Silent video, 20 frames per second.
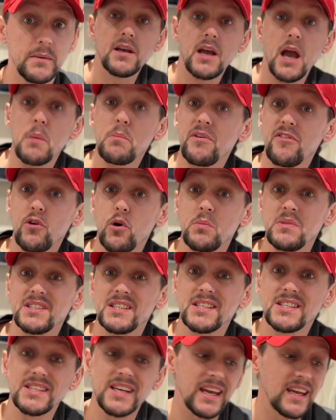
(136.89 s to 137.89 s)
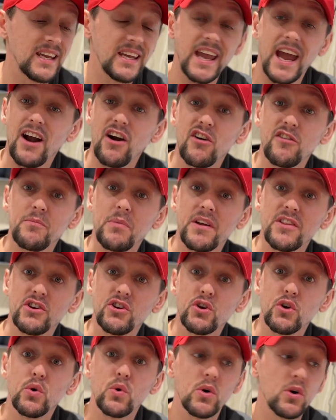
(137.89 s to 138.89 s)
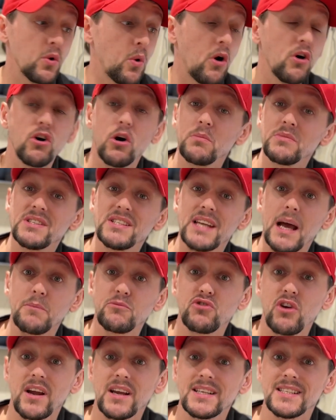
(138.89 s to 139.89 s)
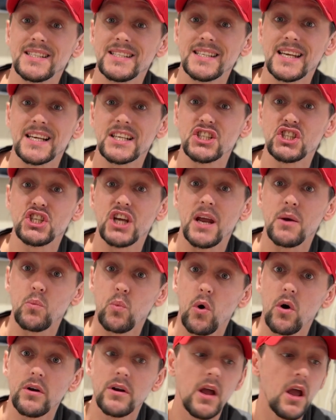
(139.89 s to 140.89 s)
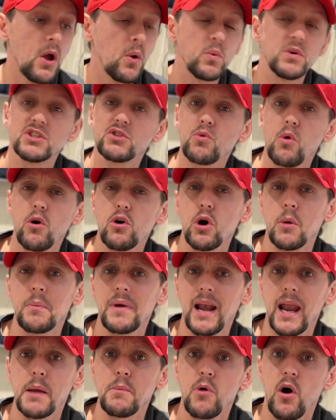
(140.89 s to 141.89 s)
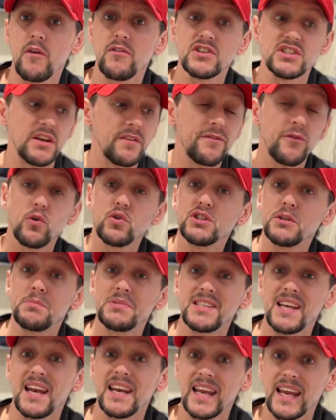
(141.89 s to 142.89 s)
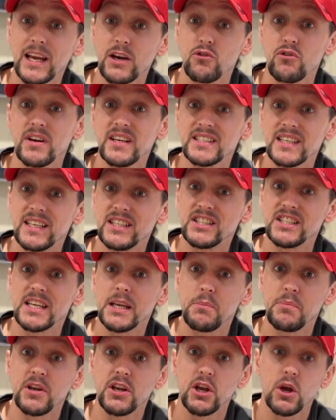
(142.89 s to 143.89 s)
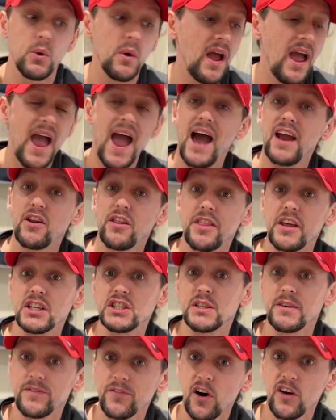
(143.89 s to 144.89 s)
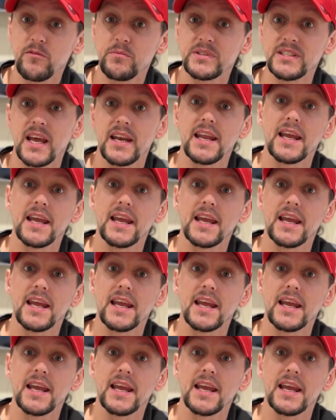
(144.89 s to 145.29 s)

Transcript: And performance is taken care of by the new Qualcomm Snapdragon 6 Gen 1, which Qualcomm claim offers a 40% increase in CPU and a 35%